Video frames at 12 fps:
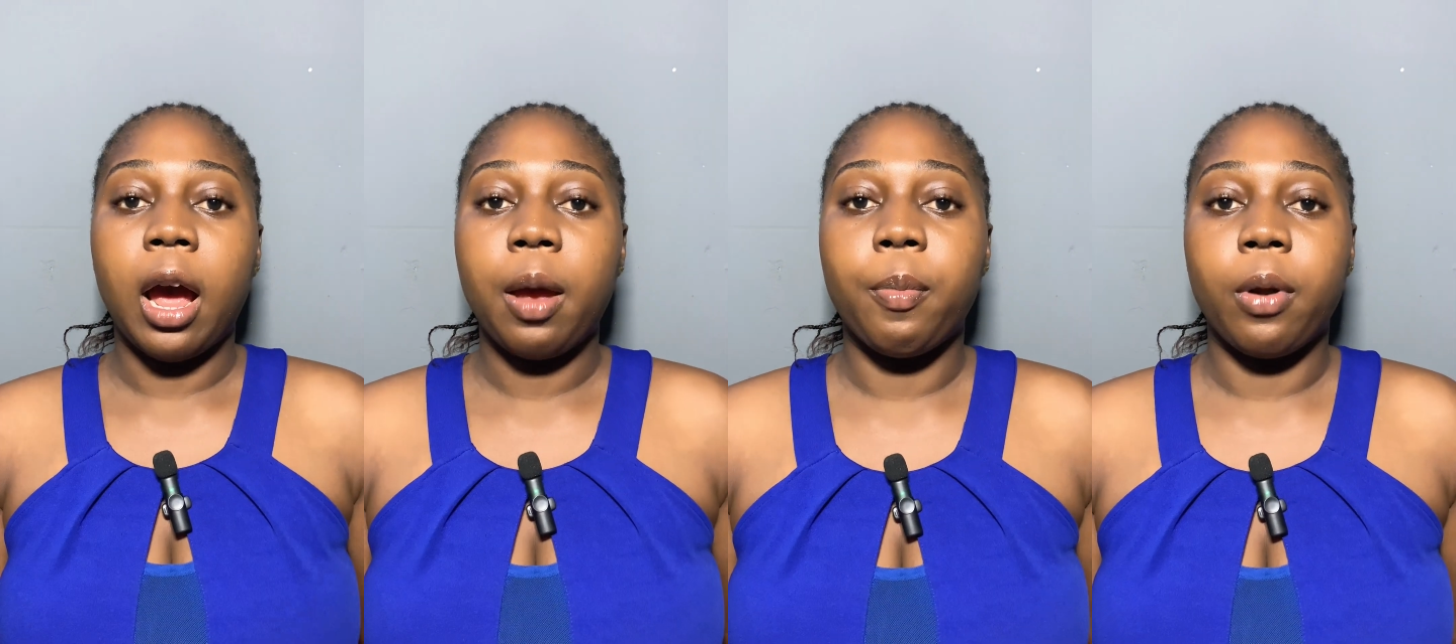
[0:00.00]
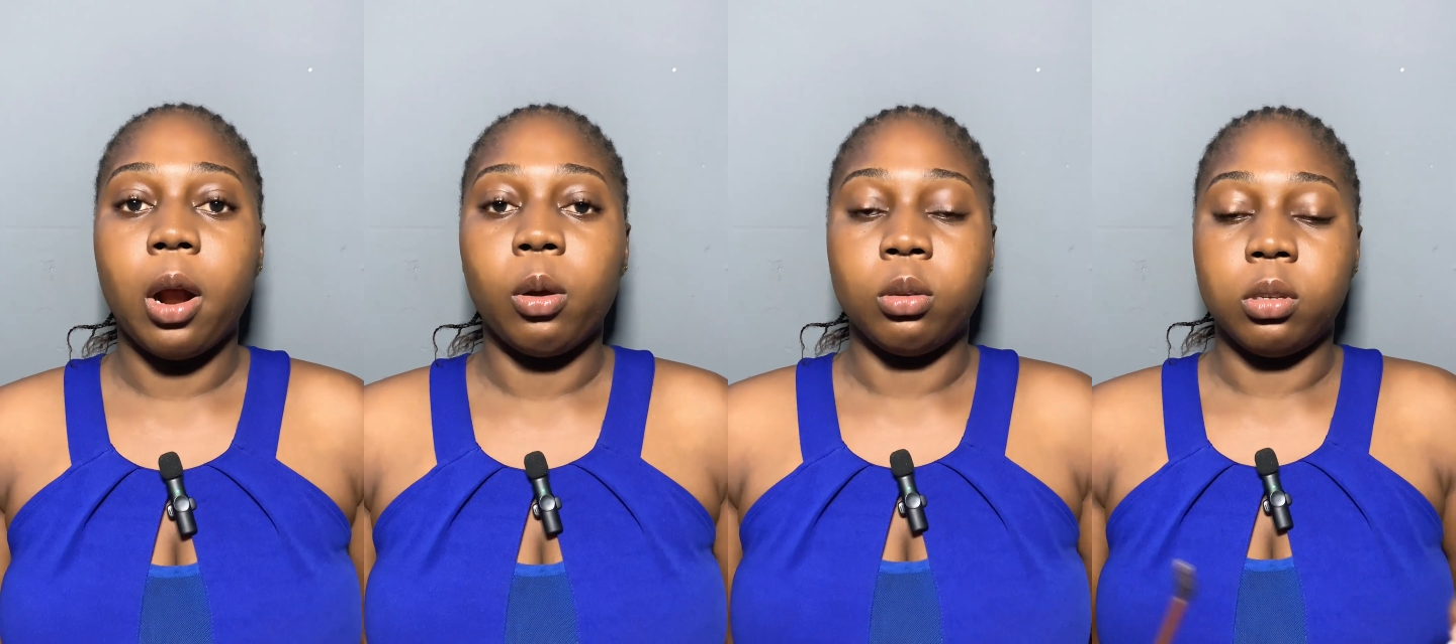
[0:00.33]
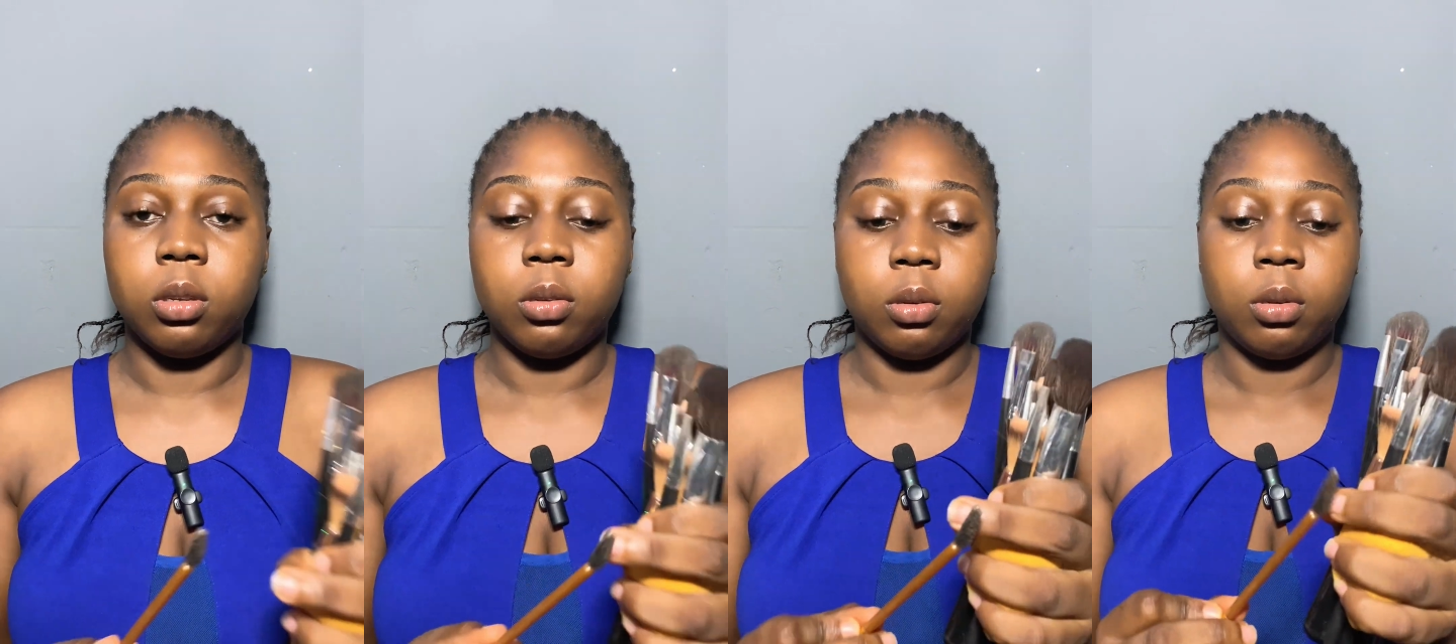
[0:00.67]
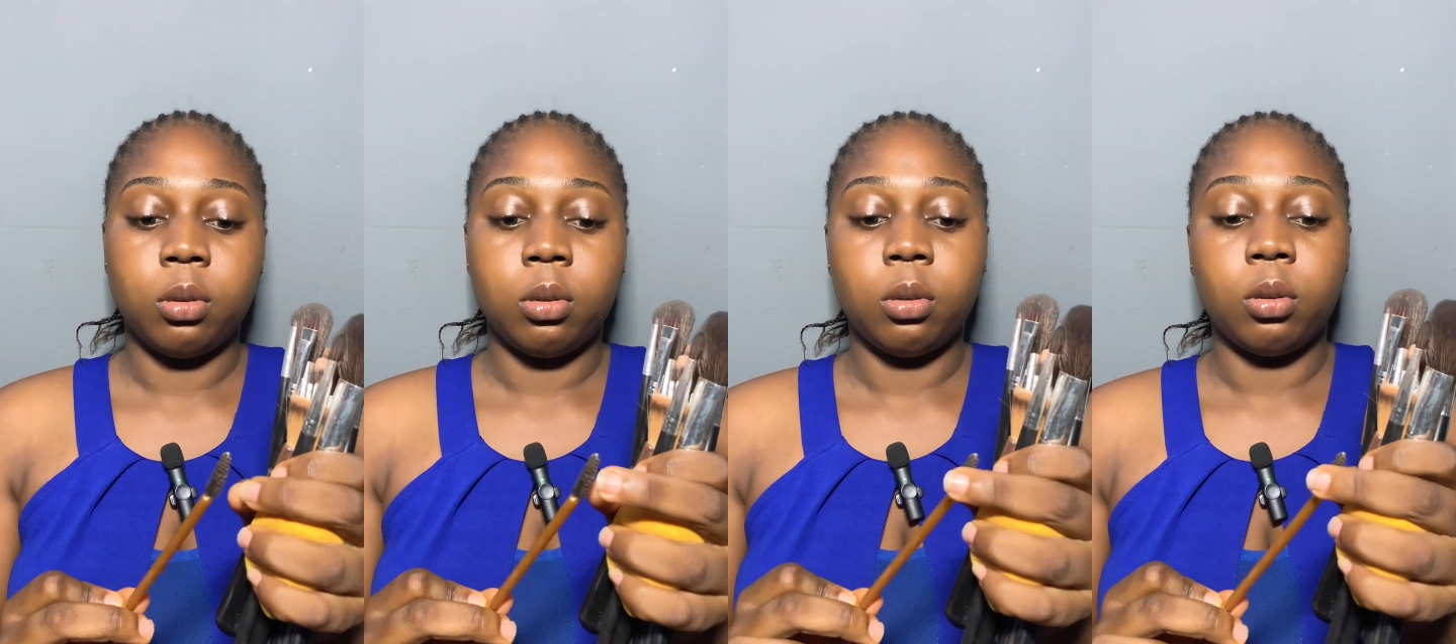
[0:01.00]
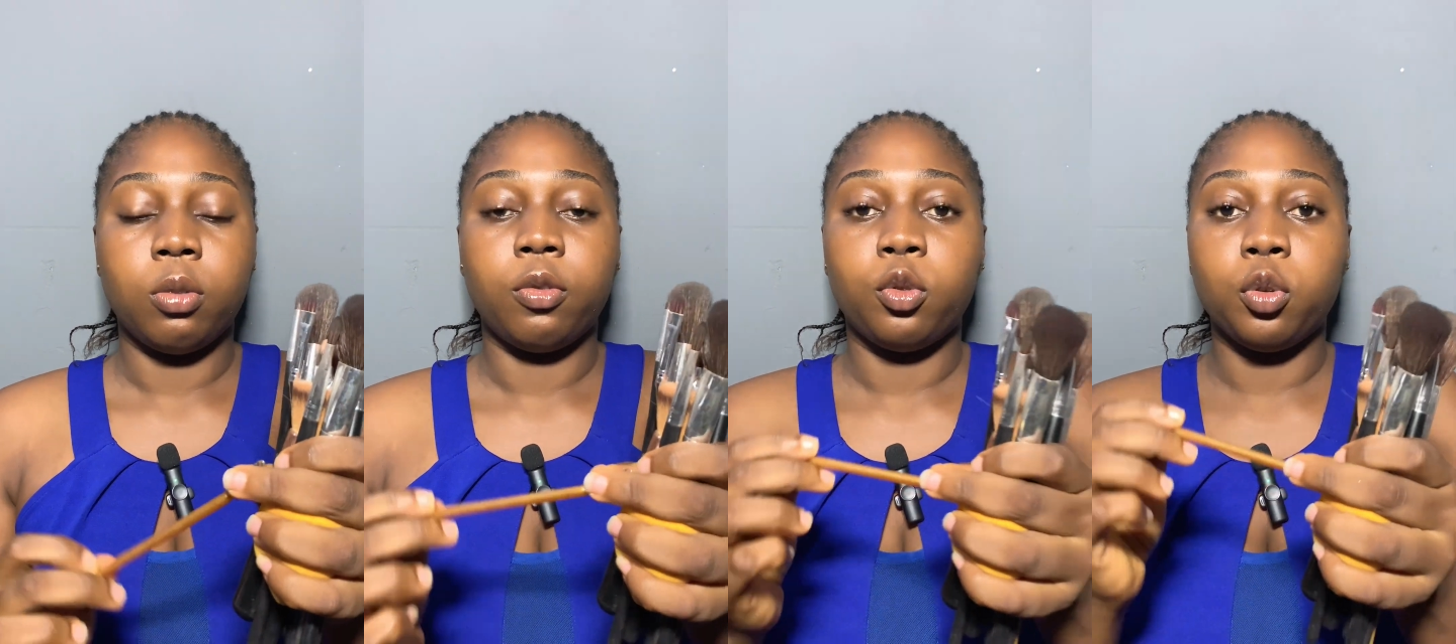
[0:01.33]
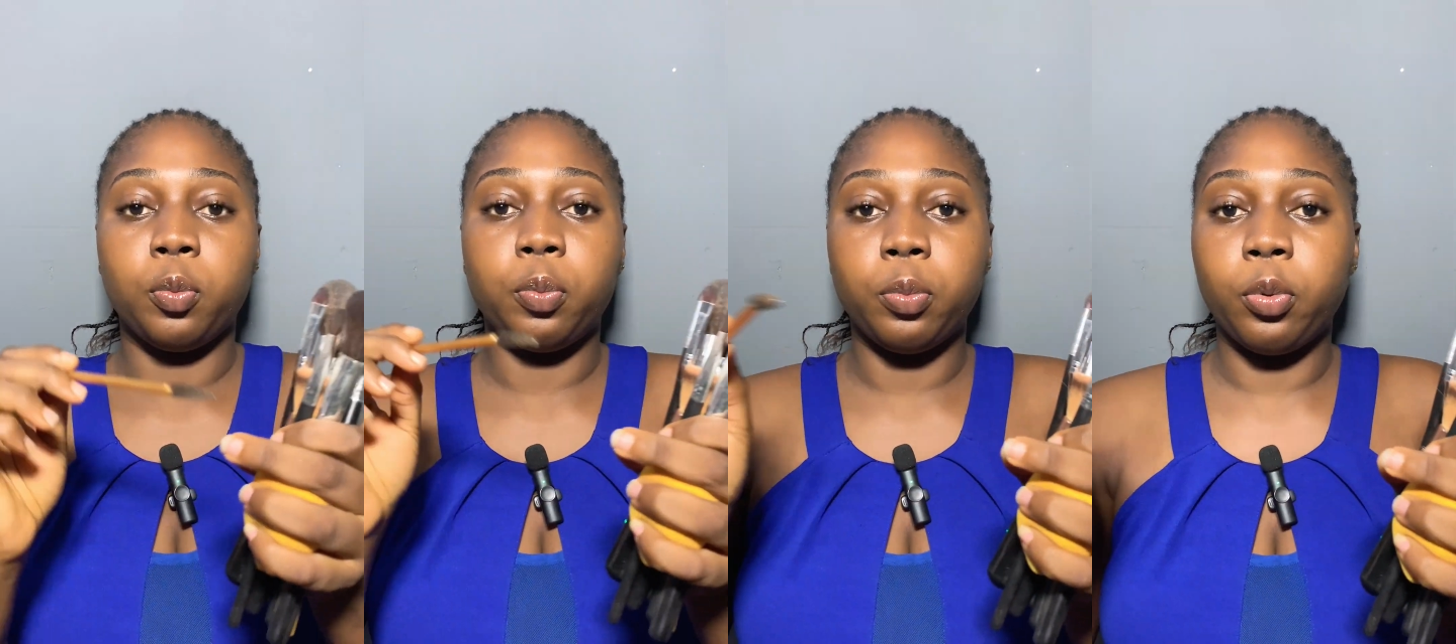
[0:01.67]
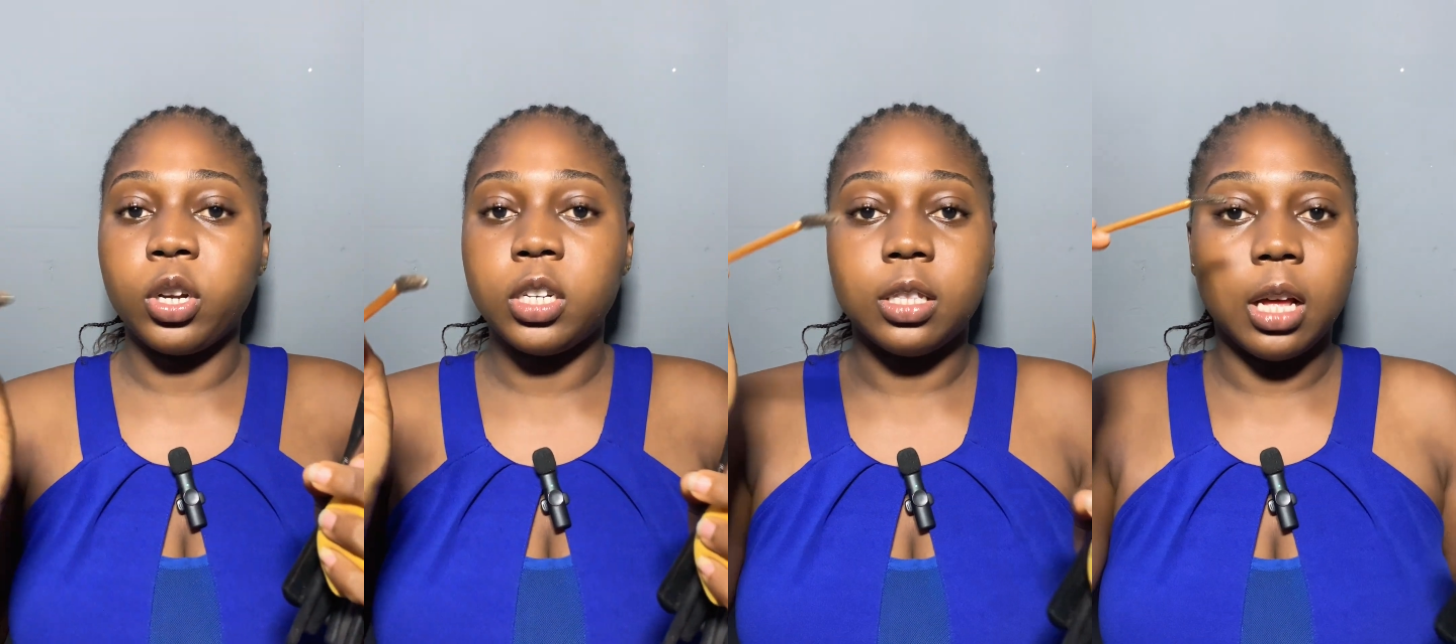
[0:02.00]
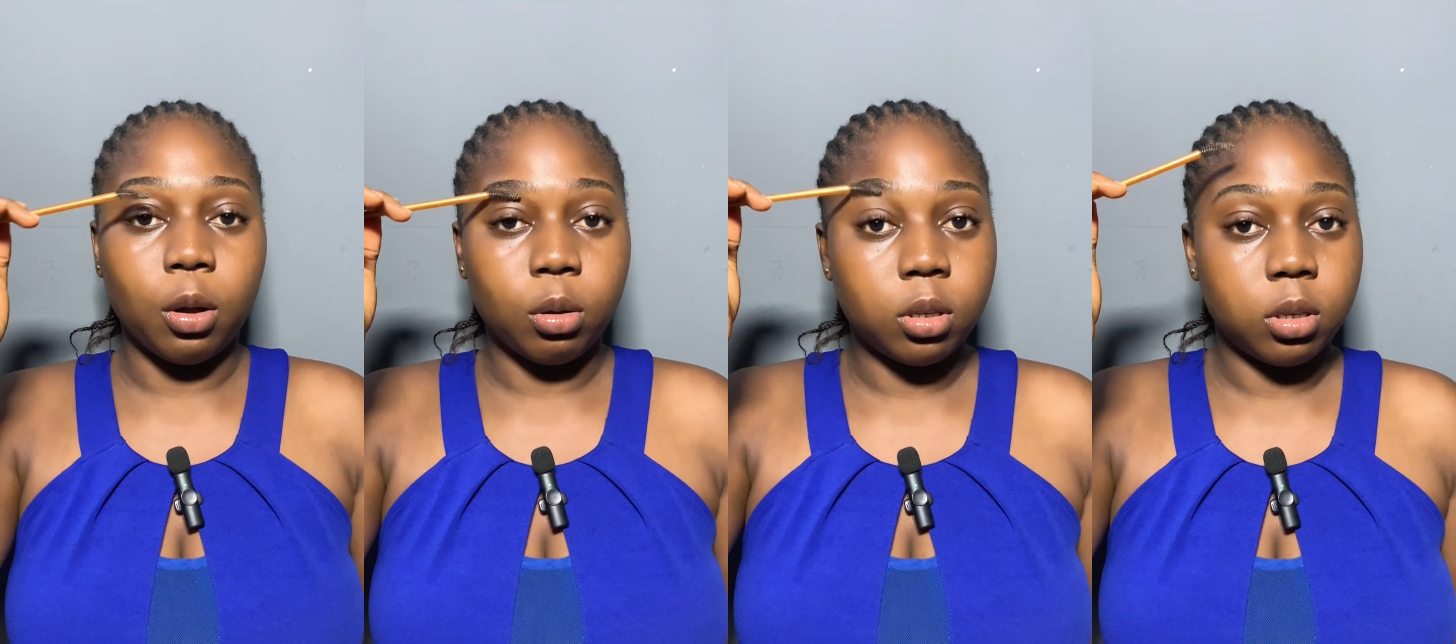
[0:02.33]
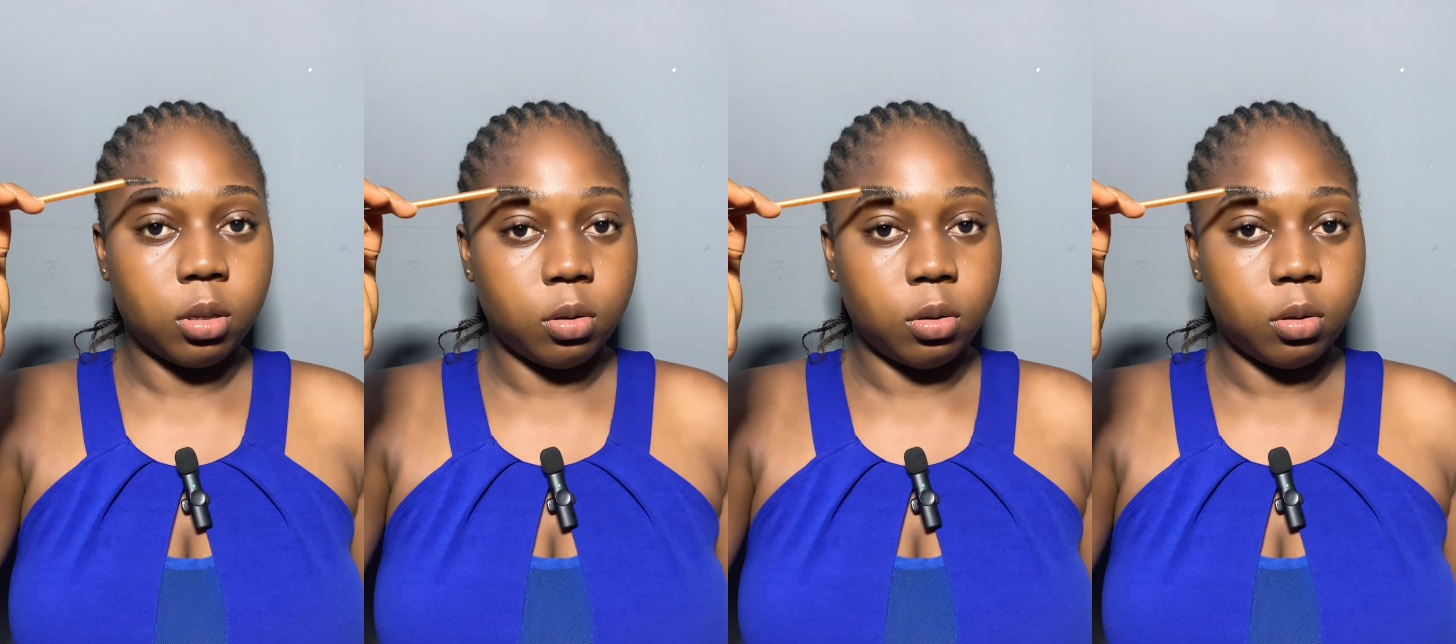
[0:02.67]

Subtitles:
eyebrows, to brush it out,